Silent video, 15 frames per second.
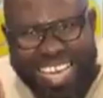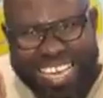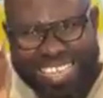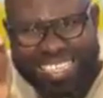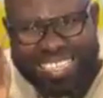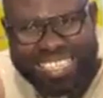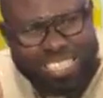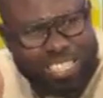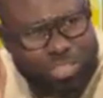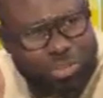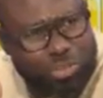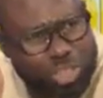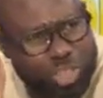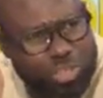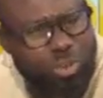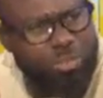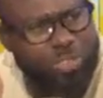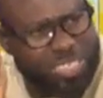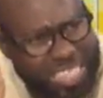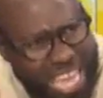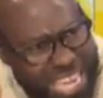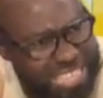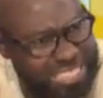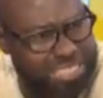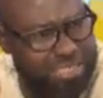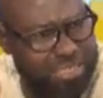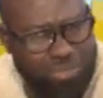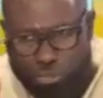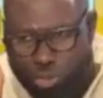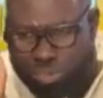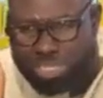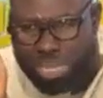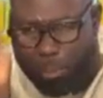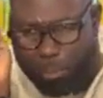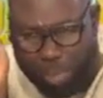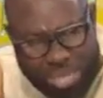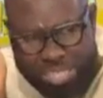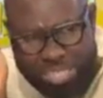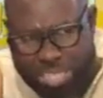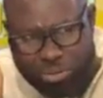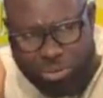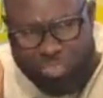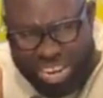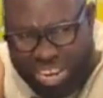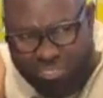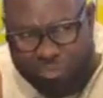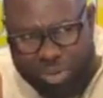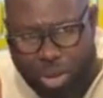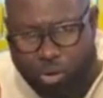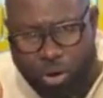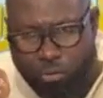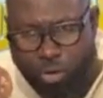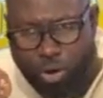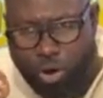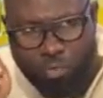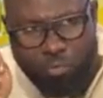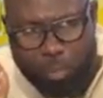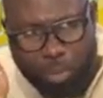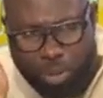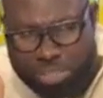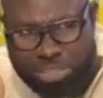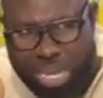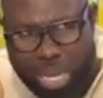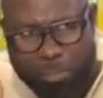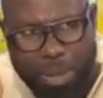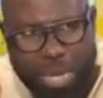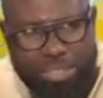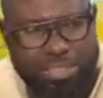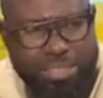an institution of state, not an appendage of a government, of a political party.